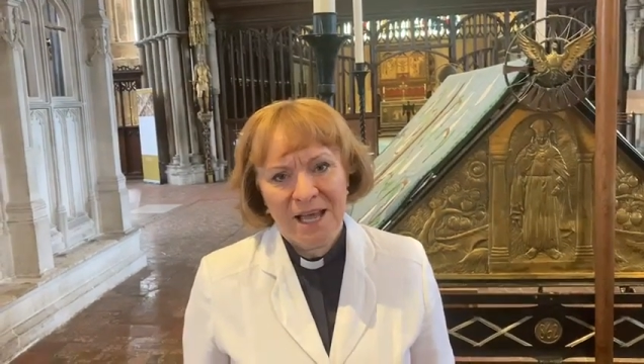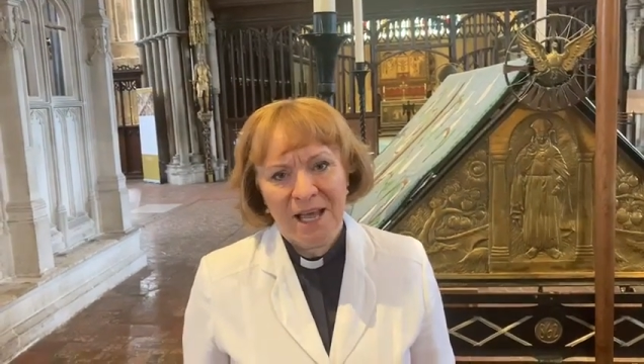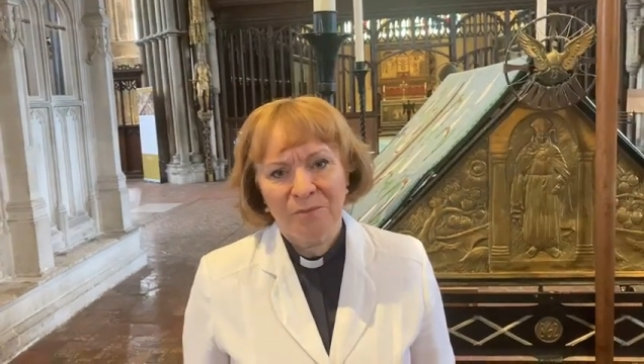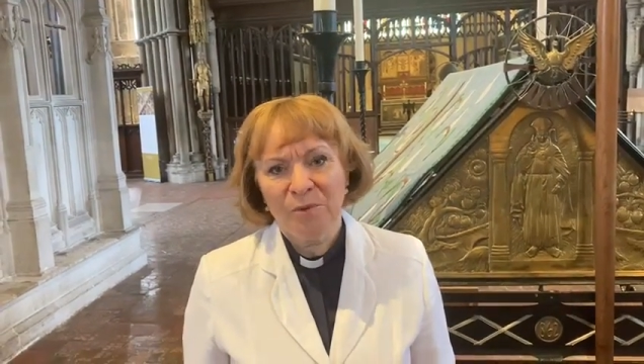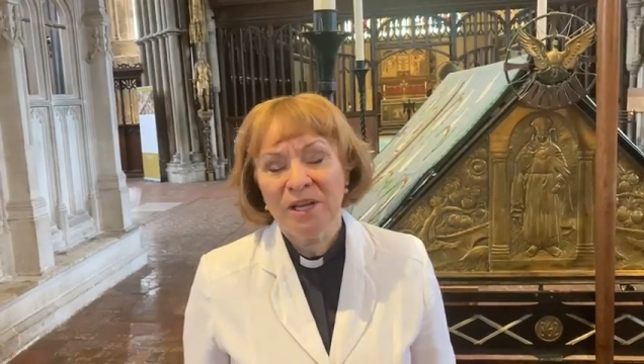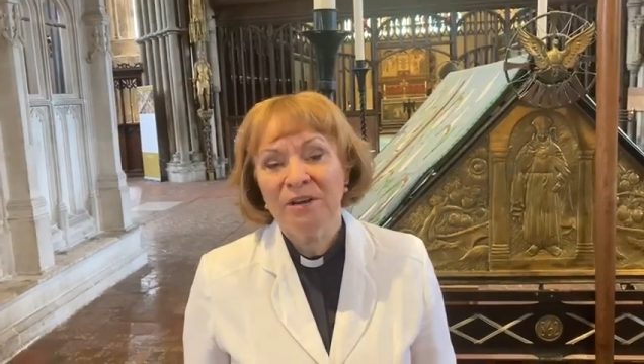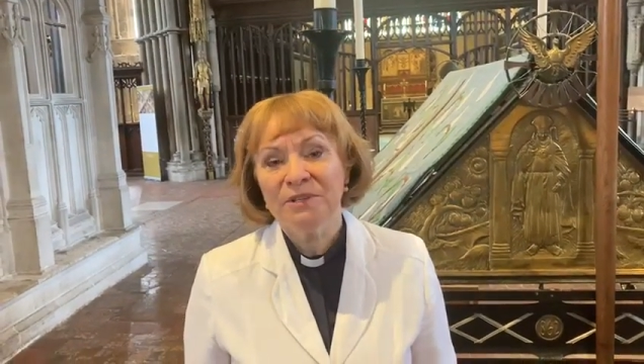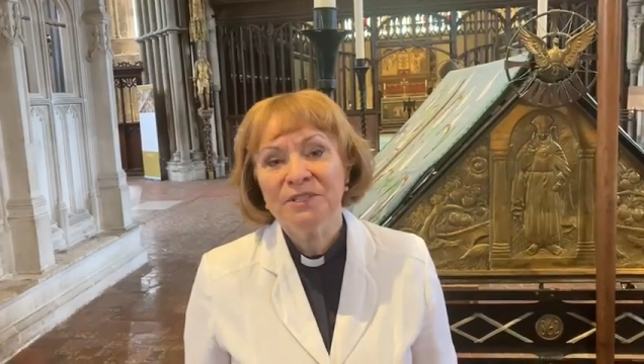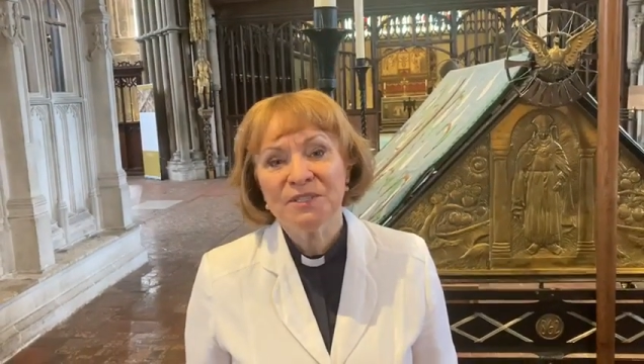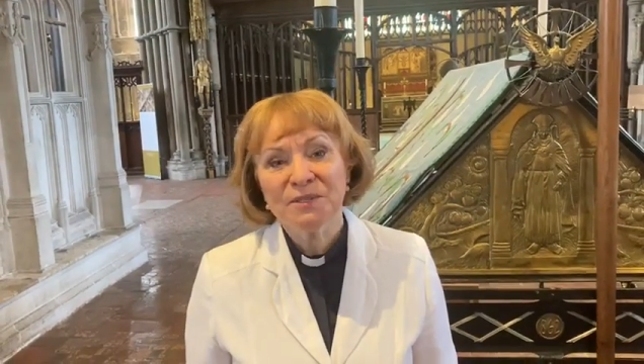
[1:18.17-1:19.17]
and we are
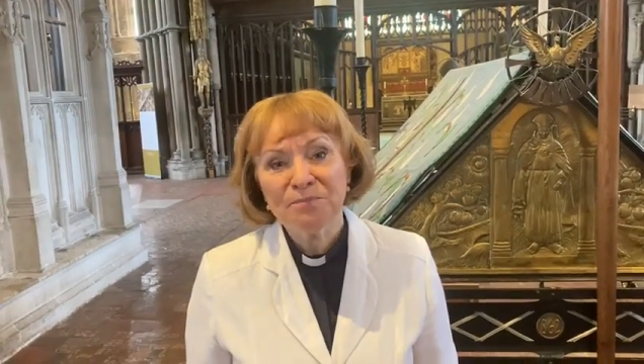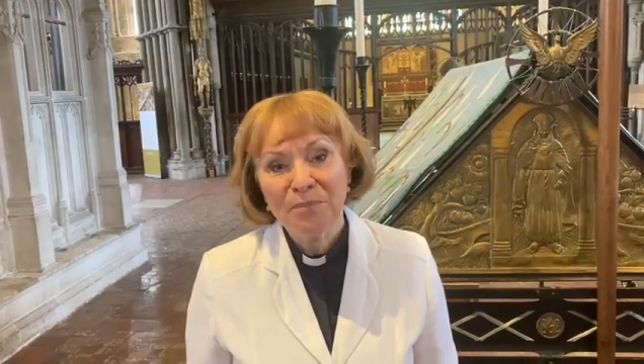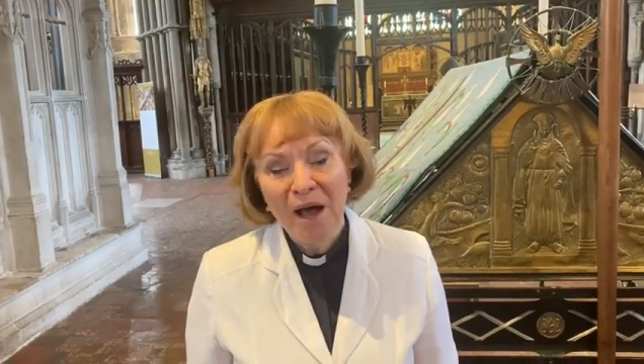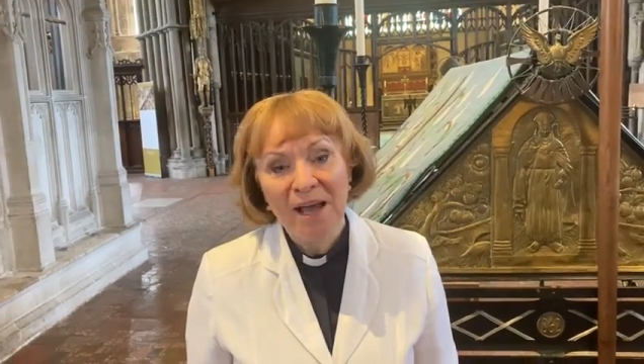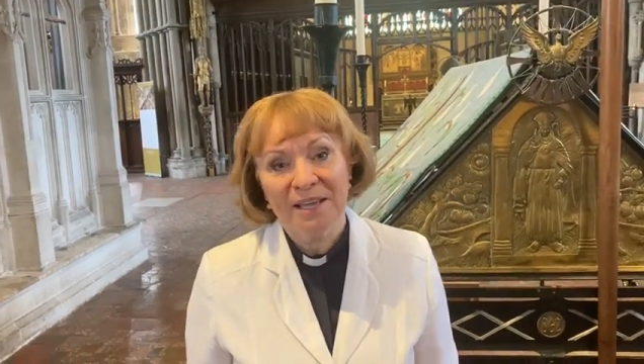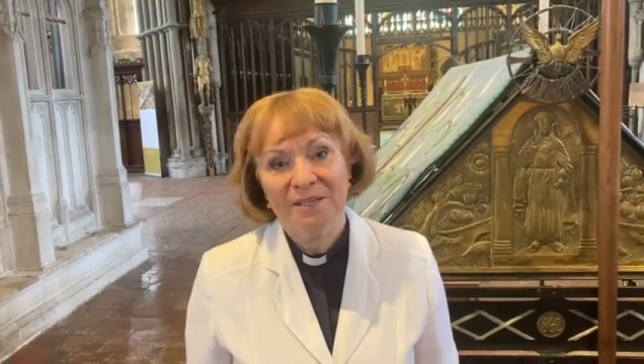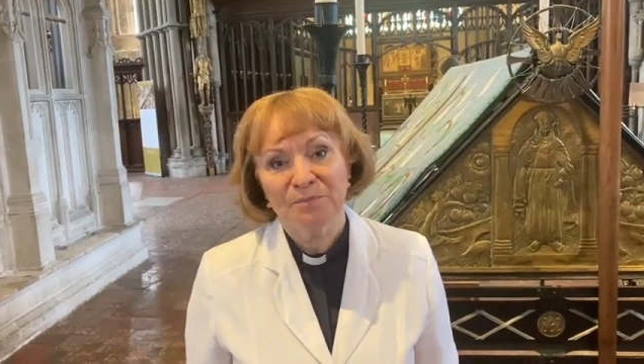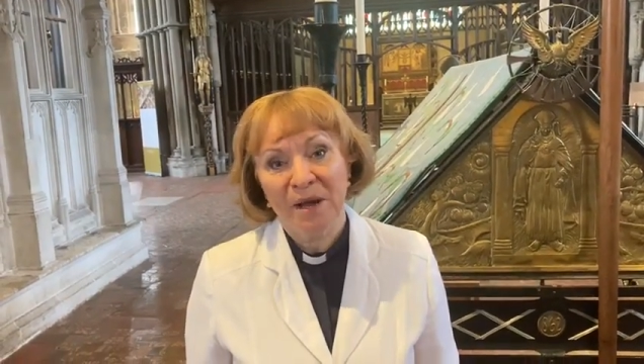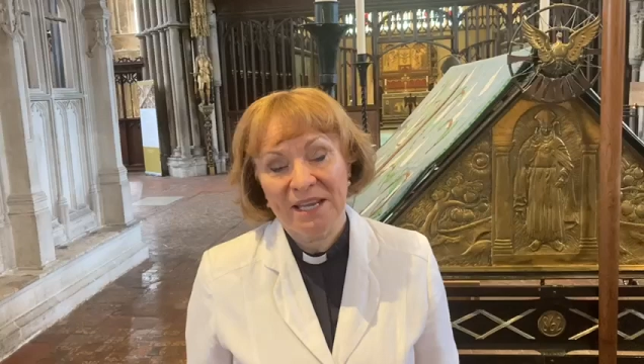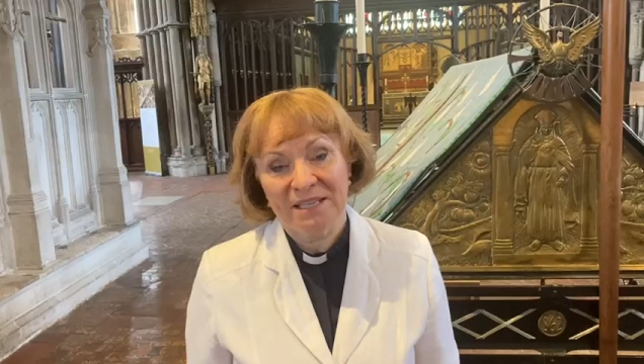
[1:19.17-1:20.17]

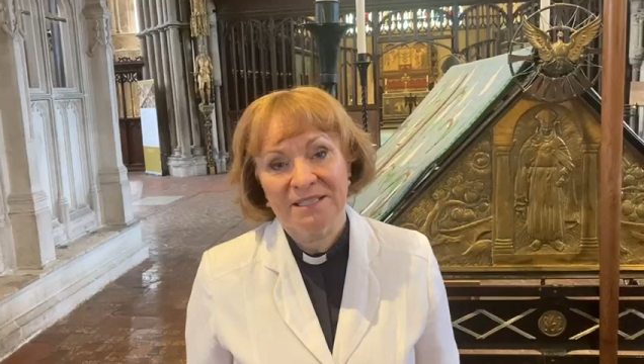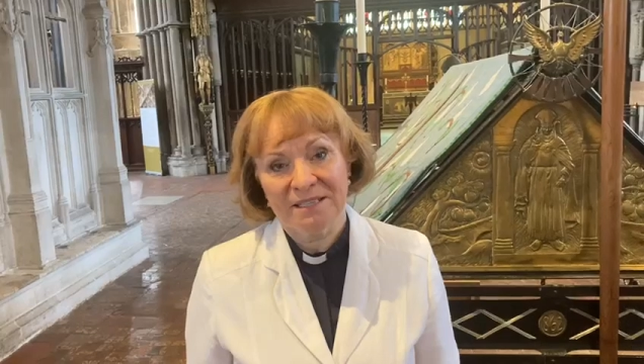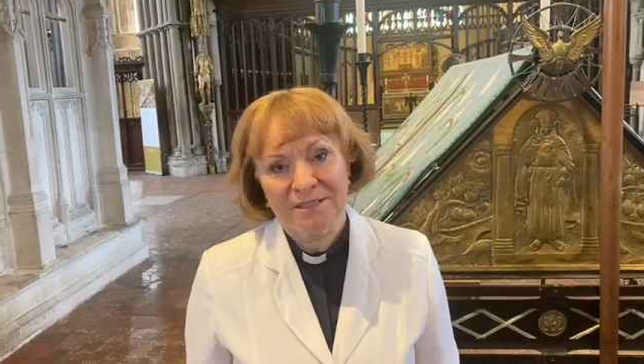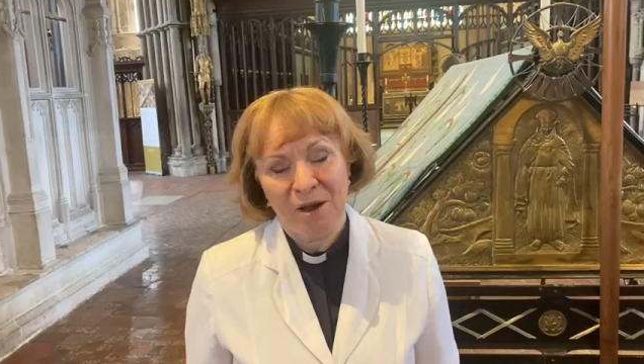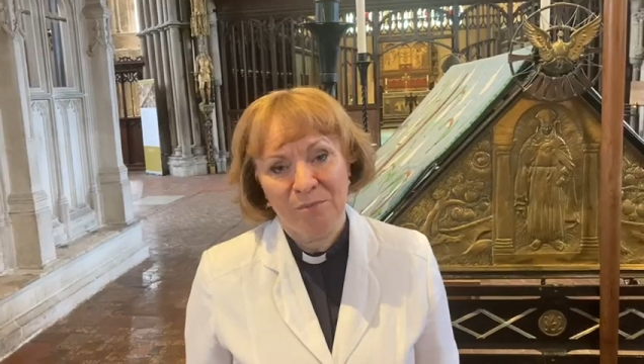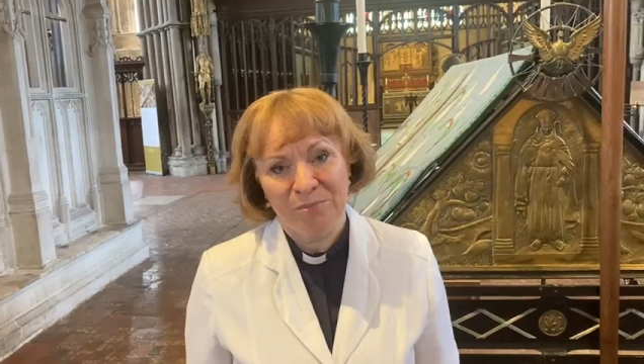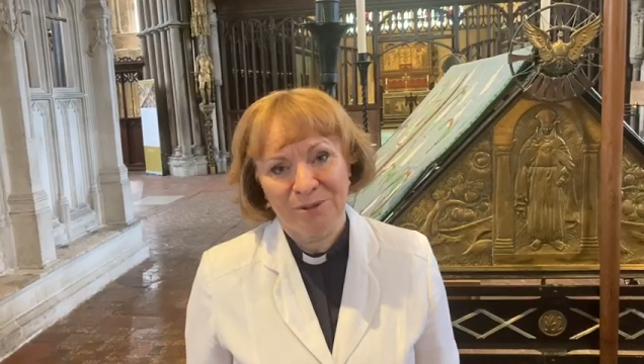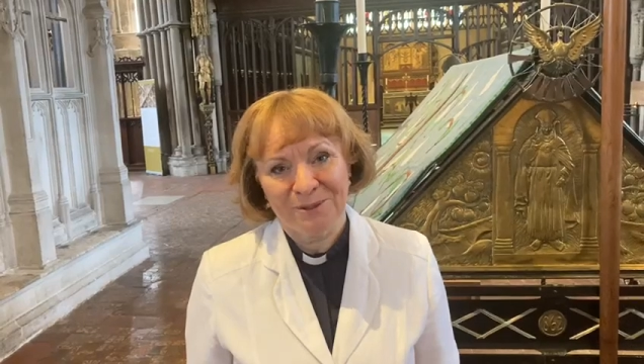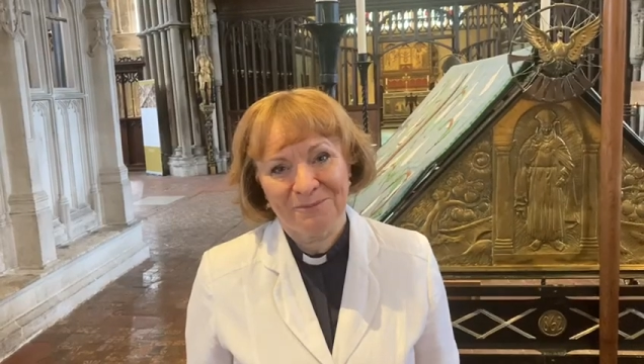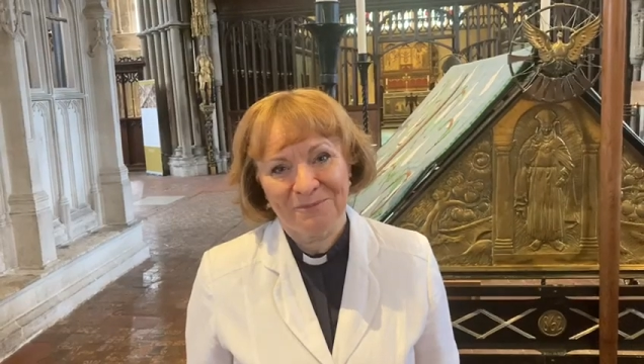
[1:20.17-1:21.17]
inspired by his example.